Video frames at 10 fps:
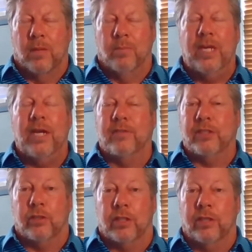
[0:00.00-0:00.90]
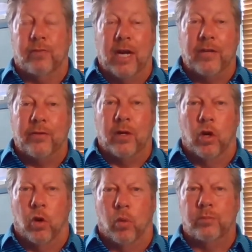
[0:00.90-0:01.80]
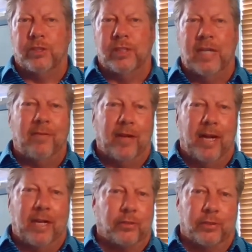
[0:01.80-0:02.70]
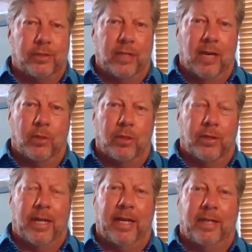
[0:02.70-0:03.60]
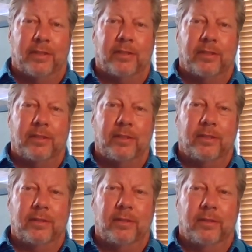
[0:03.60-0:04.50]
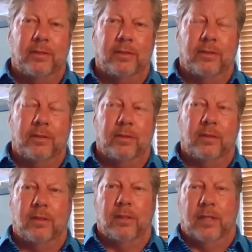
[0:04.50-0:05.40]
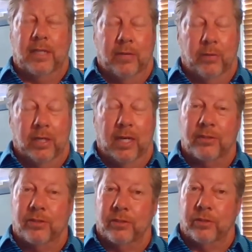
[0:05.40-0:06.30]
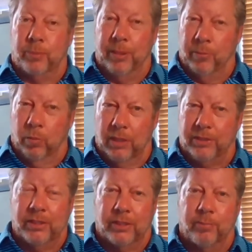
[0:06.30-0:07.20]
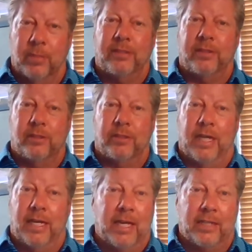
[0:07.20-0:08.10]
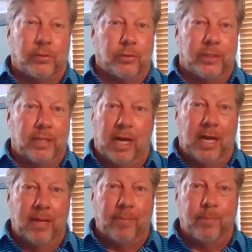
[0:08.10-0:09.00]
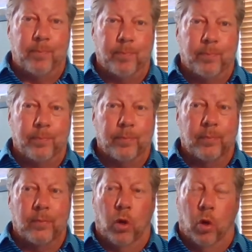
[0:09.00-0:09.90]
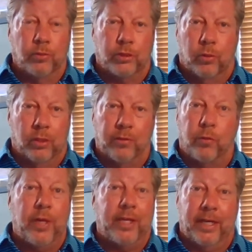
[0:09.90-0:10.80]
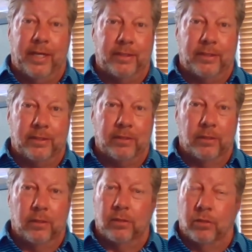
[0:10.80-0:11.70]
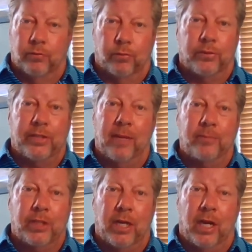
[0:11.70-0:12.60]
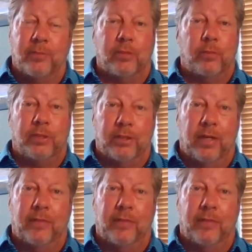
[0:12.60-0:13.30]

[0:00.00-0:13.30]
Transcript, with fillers: Many of us are confined to our homes and have extra time on our hands. And I realize there's people watching this message saying, extra time? homeschooling three kids, two full time jobs, and we still